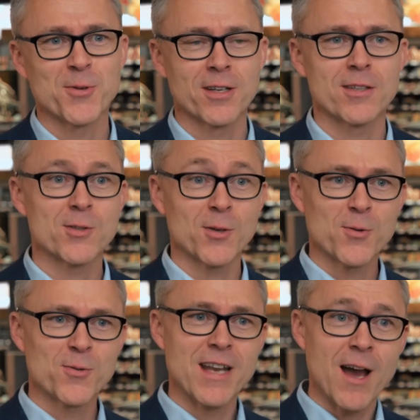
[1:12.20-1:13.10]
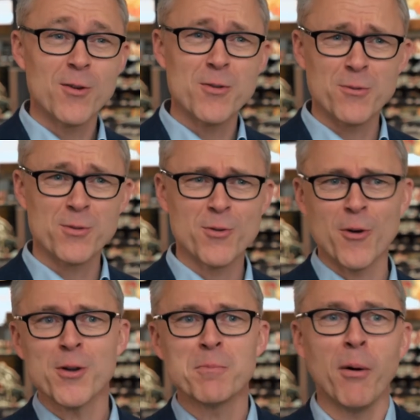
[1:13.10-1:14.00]
uh, so now you, you
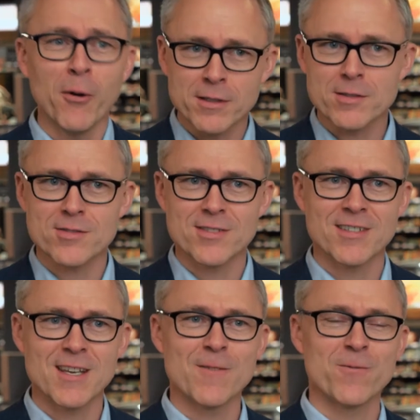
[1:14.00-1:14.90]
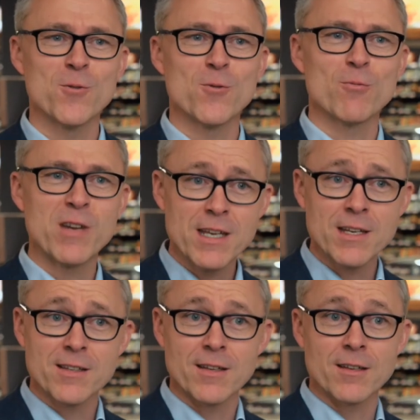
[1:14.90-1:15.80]
earn points if you read
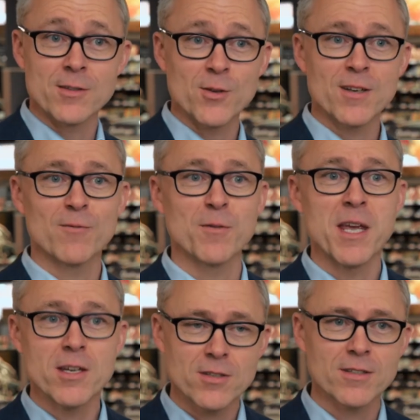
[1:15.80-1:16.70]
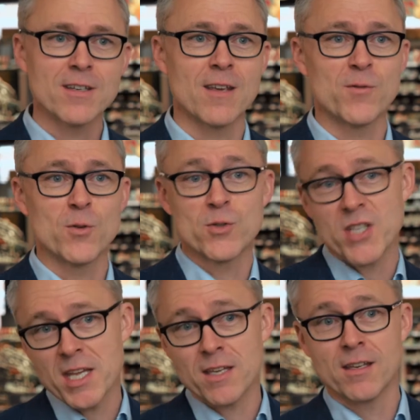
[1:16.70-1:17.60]
uh, certain information, if you
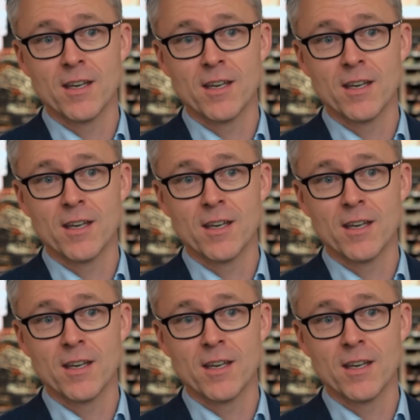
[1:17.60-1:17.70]
take